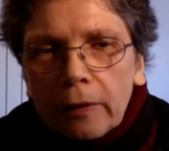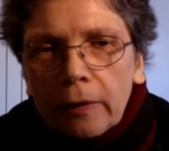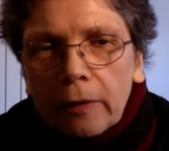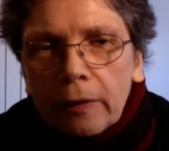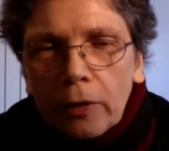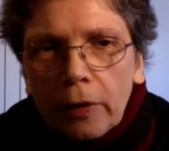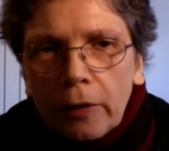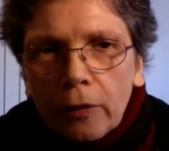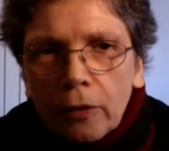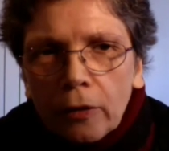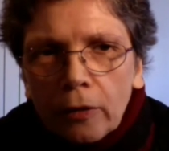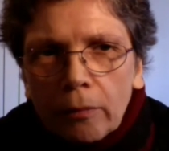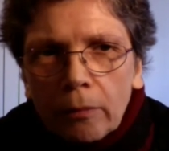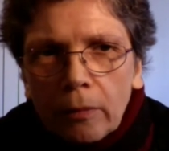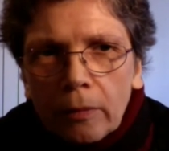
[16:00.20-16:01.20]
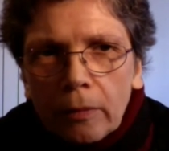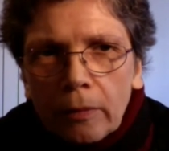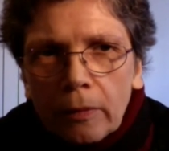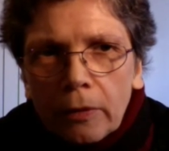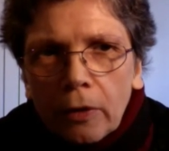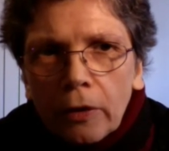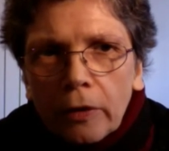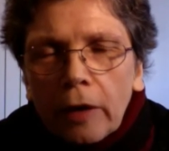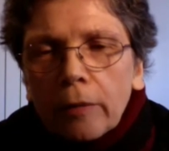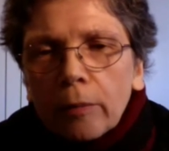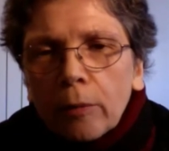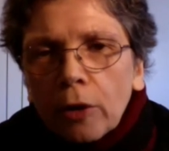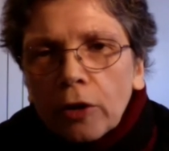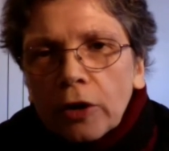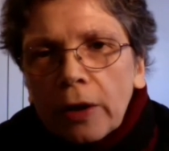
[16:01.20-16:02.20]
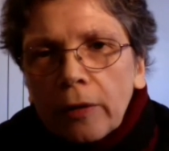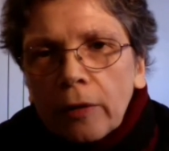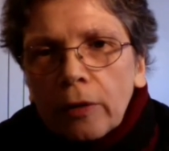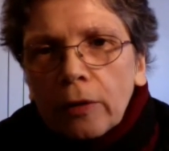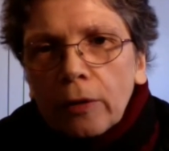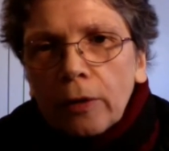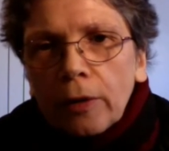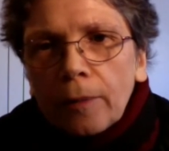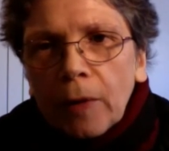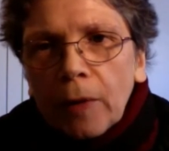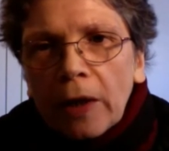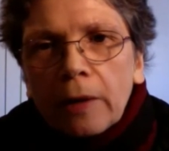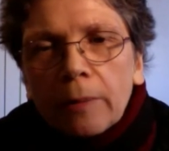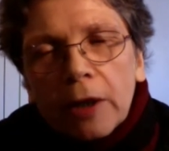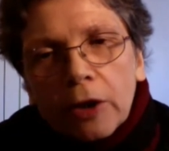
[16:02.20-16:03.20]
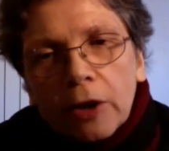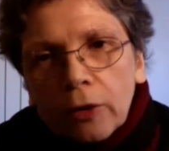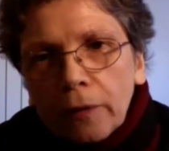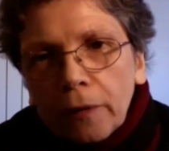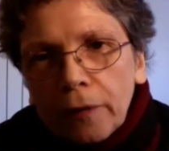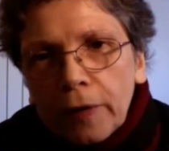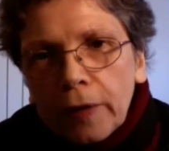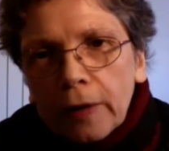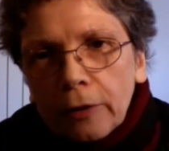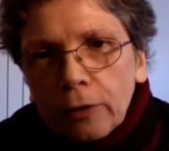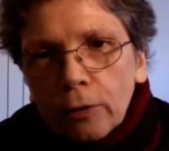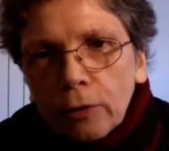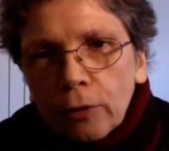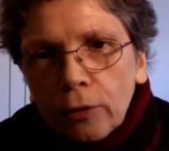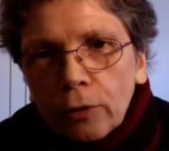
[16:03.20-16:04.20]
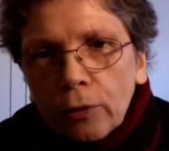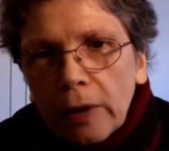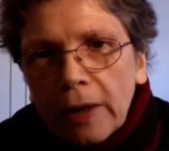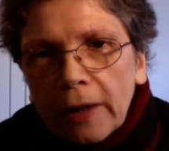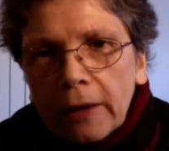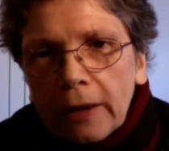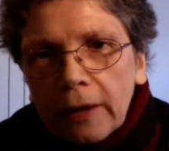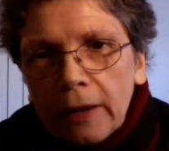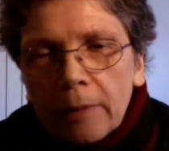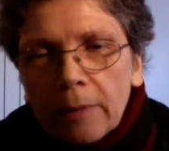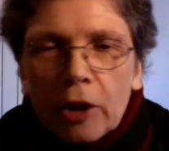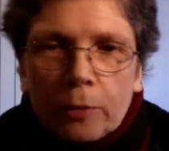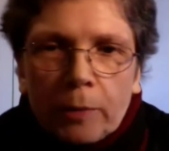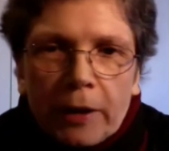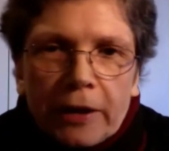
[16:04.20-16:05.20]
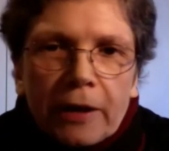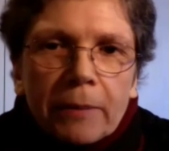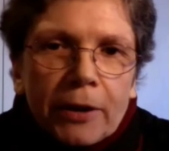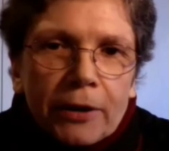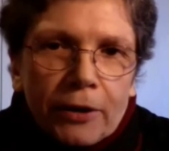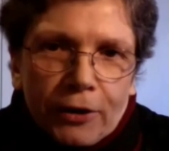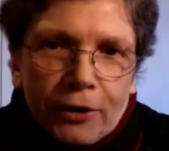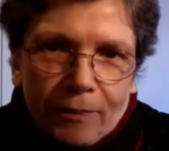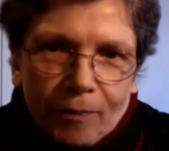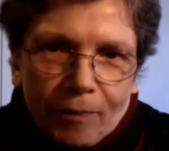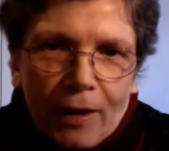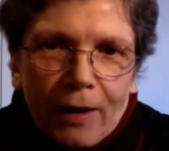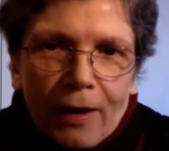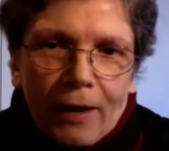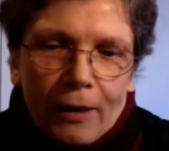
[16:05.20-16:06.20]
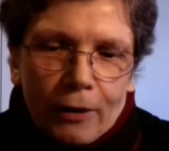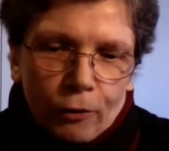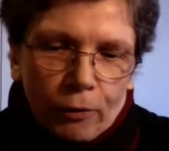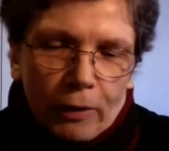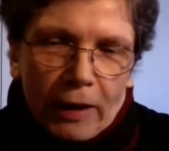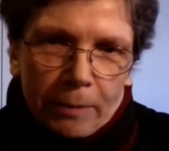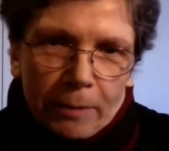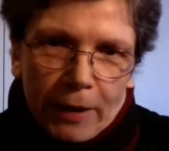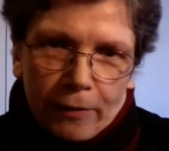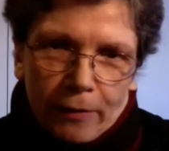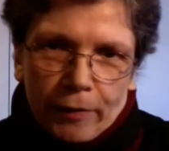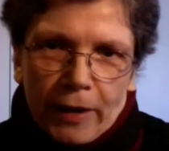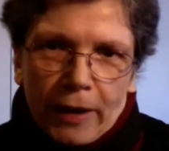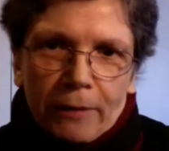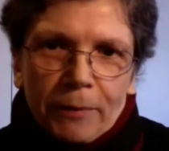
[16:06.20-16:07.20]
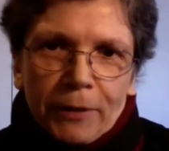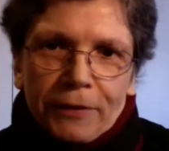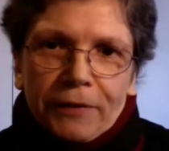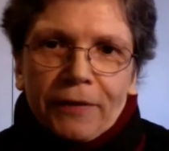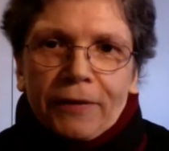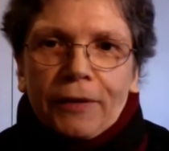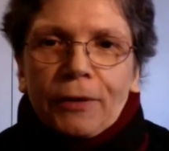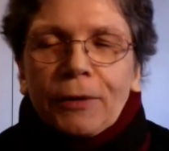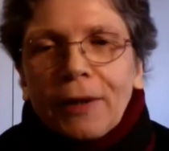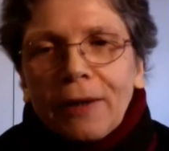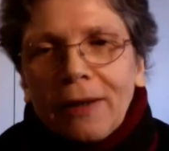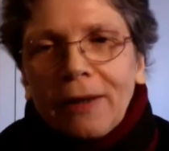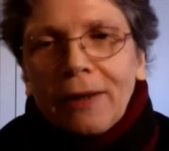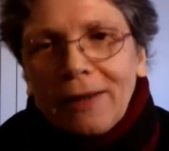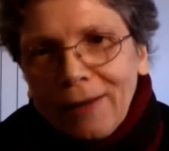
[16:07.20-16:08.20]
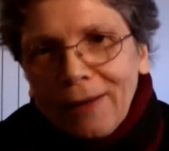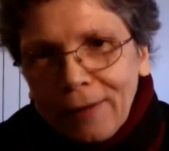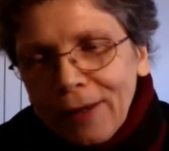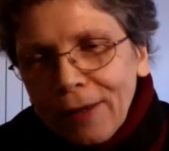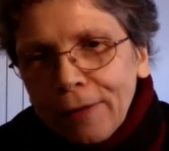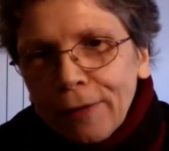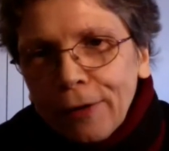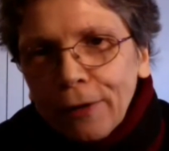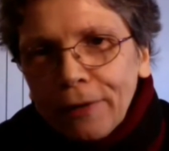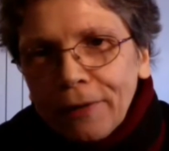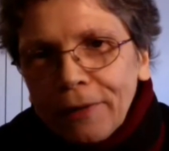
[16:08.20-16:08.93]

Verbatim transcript: not as much as animation thing. I don't do like image by image. I do like segments. So it's either.